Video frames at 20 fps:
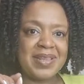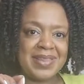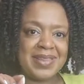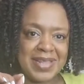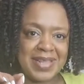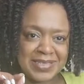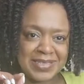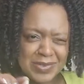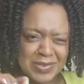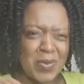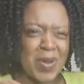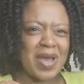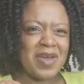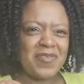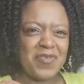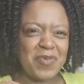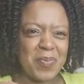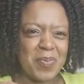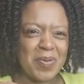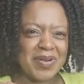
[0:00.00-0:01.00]
there's quite a
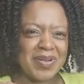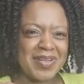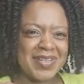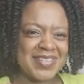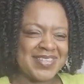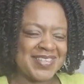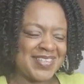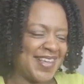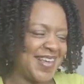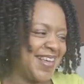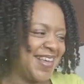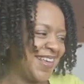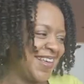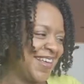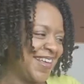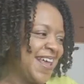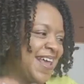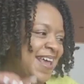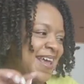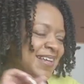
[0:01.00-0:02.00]
few products.
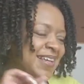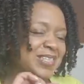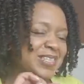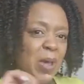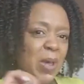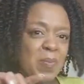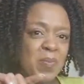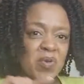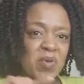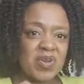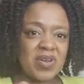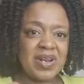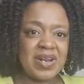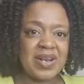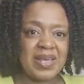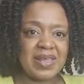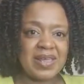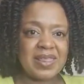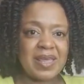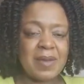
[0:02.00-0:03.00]
So I'm gonna
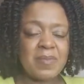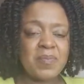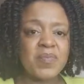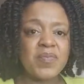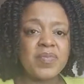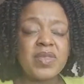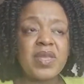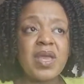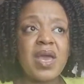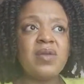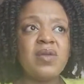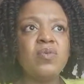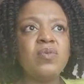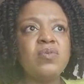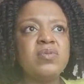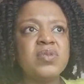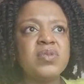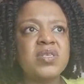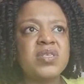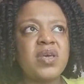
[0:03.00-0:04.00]
link them. And
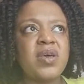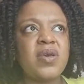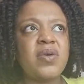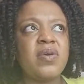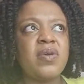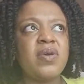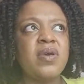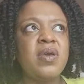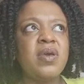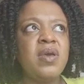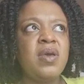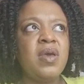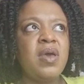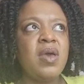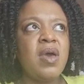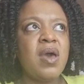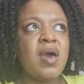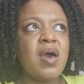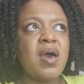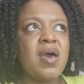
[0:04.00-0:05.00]
also,
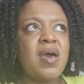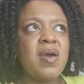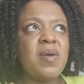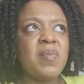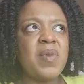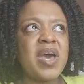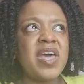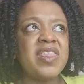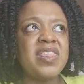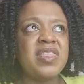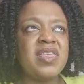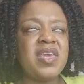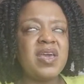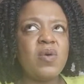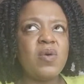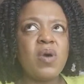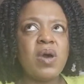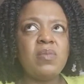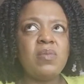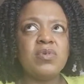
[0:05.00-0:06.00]
um, I
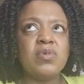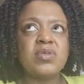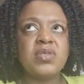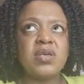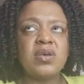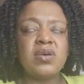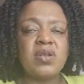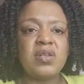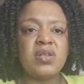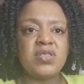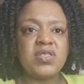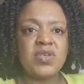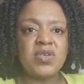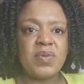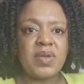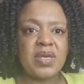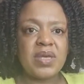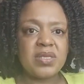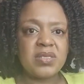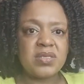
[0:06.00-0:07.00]
think what I'm also gonna do
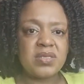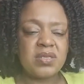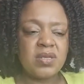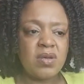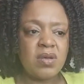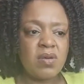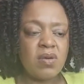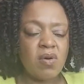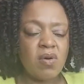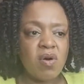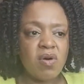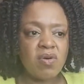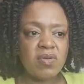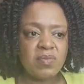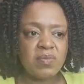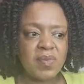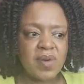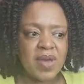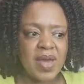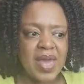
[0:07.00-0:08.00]
is on
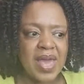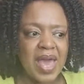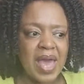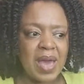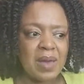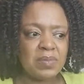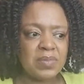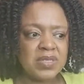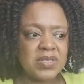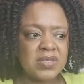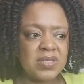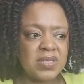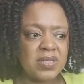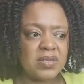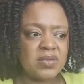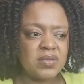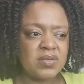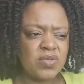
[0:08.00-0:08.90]
my Amazon